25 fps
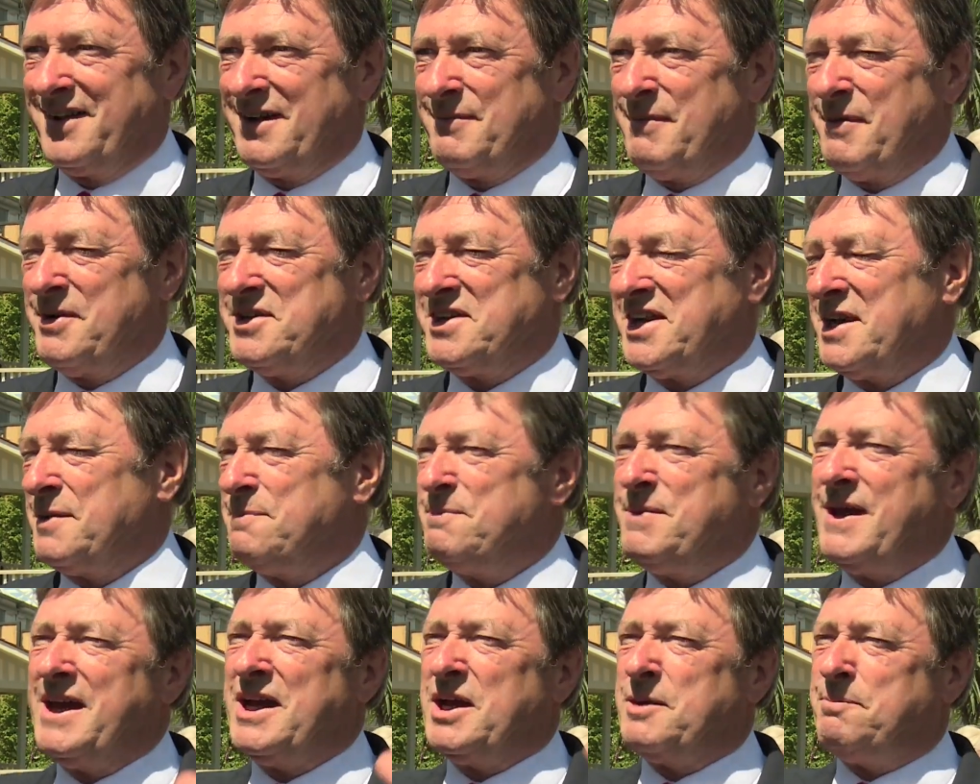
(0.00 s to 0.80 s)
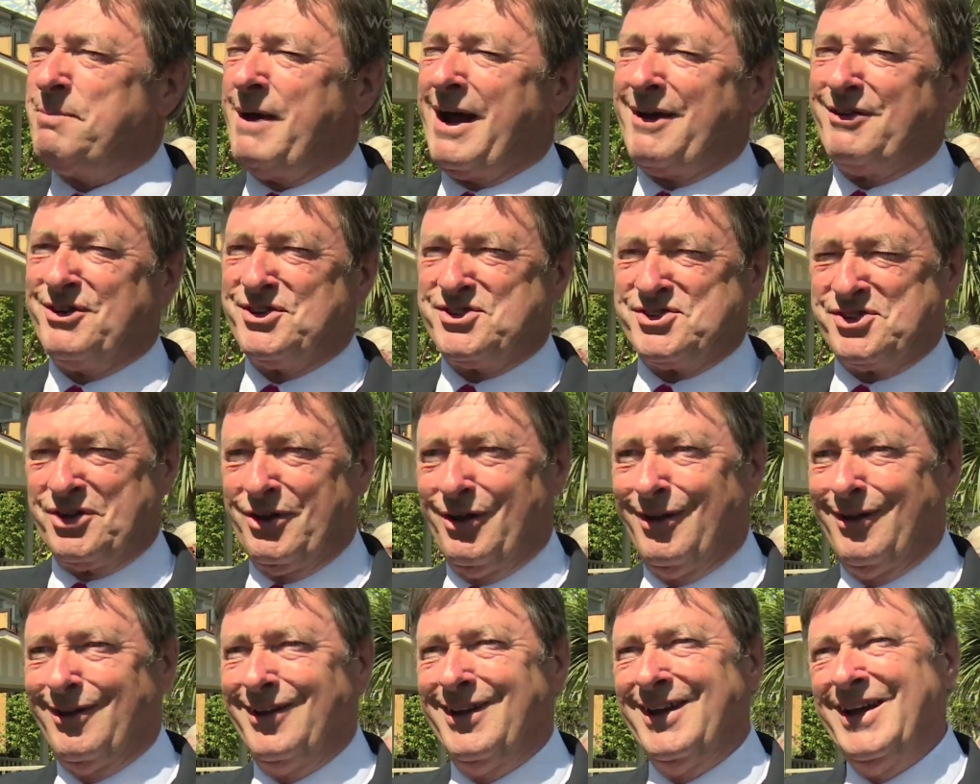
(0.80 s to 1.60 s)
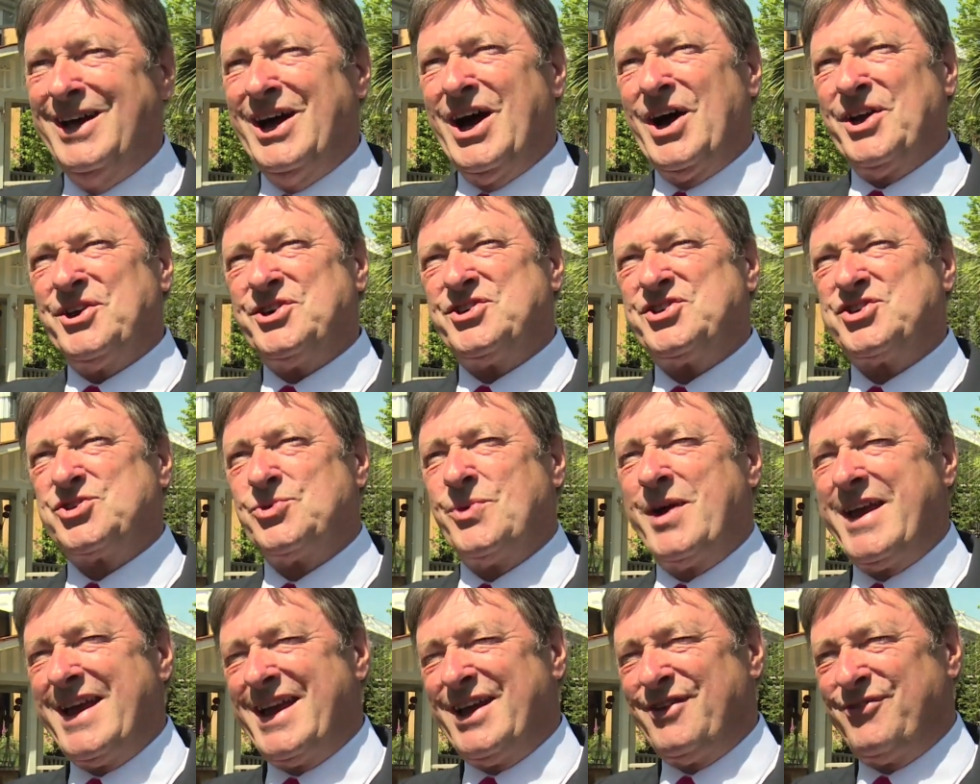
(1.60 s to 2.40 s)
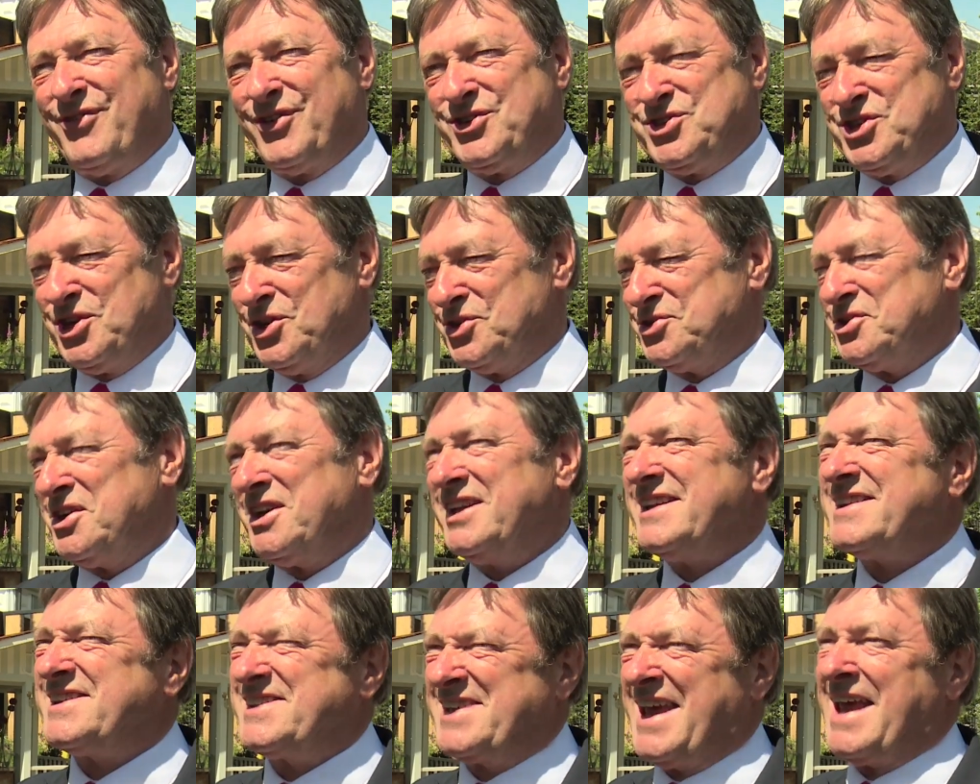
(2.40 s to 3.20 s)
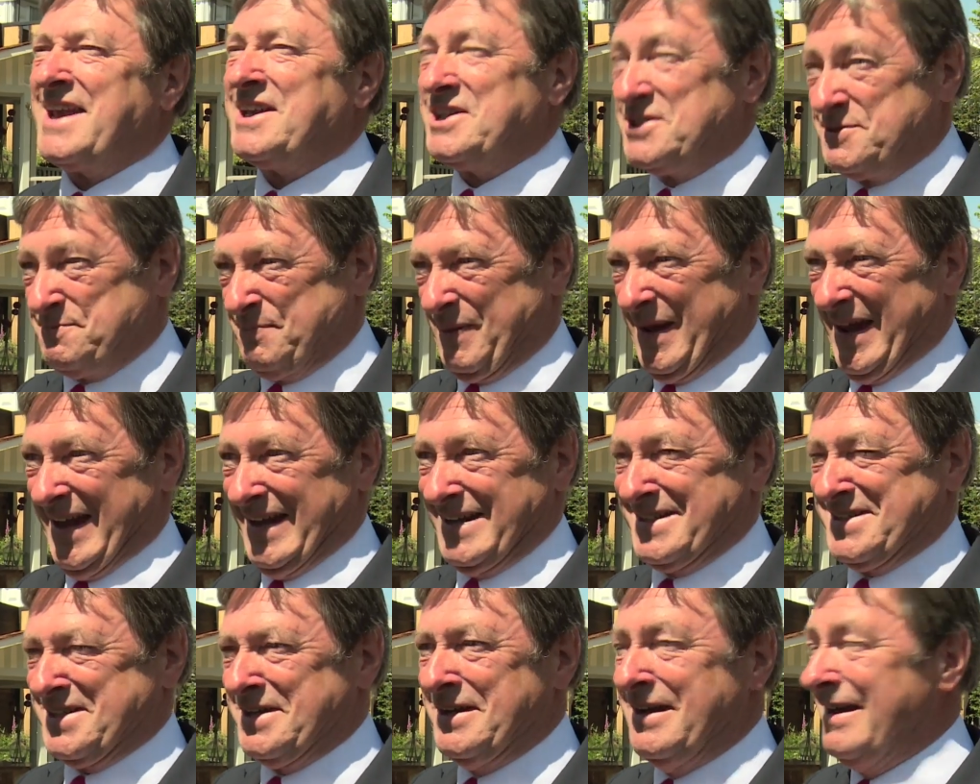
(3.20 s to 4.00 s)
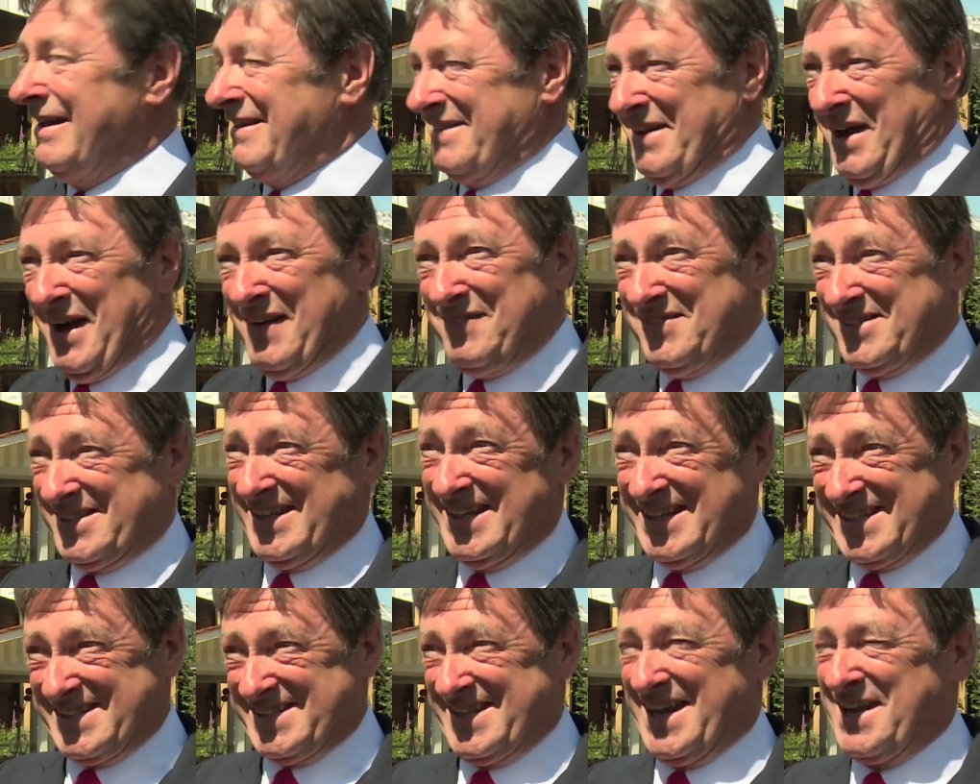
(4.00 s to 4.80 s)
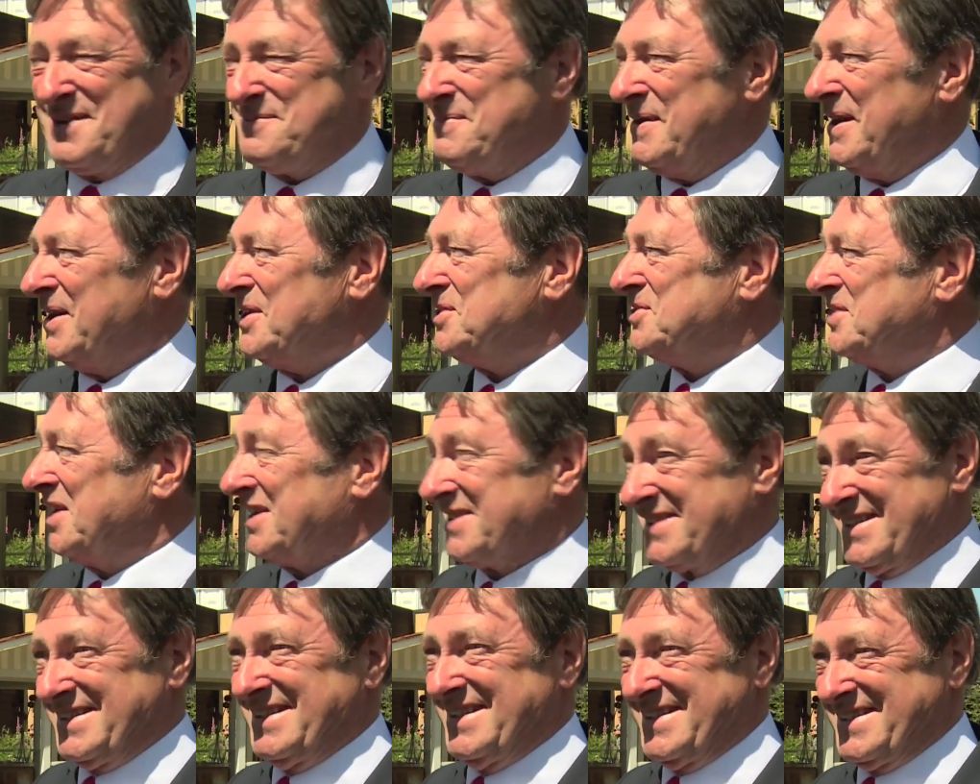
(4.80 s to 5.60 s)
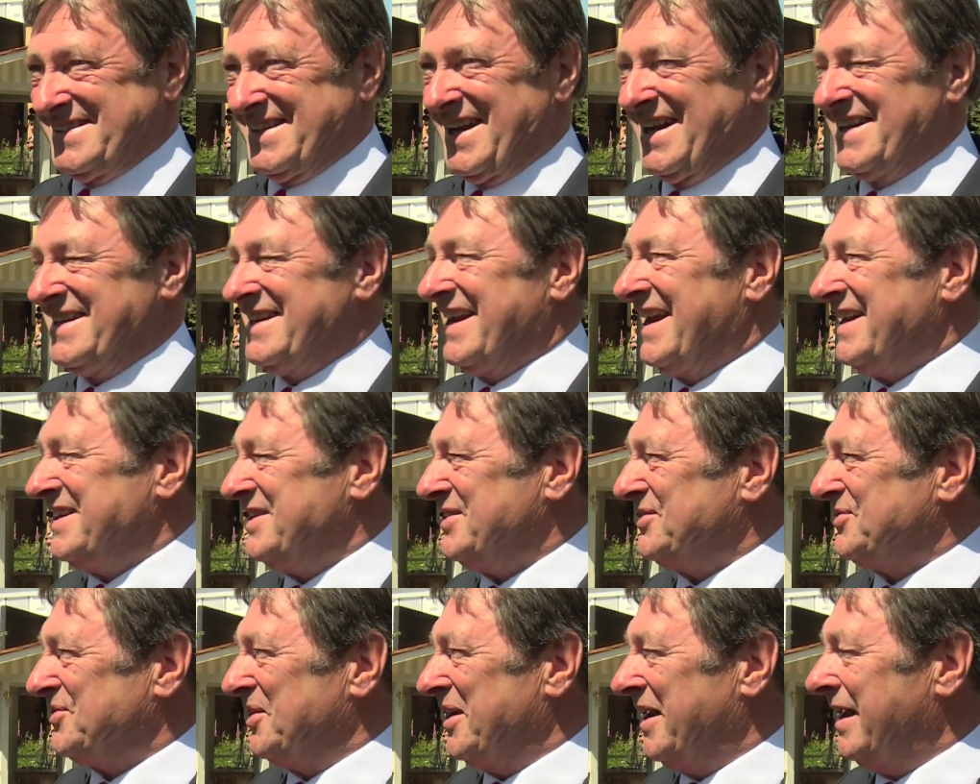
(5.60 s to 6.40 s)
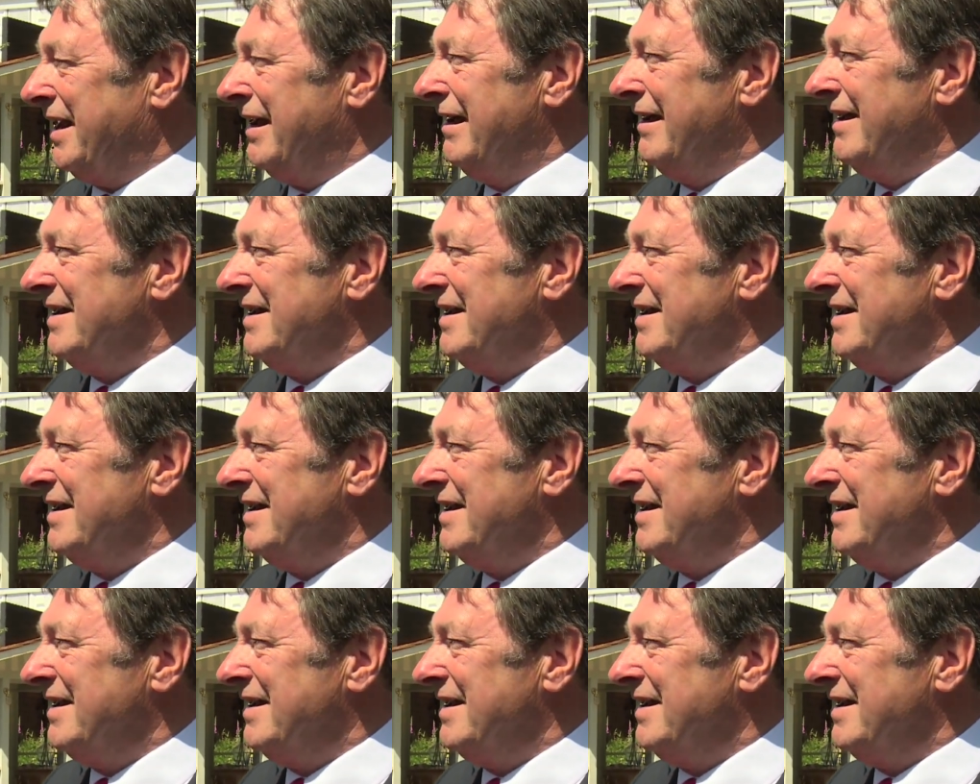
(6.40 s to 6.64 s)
I remember it had a pink parasol and a swing for children and a sand pit. Now, I haven't seen a sand pit at Chelsea since 1983.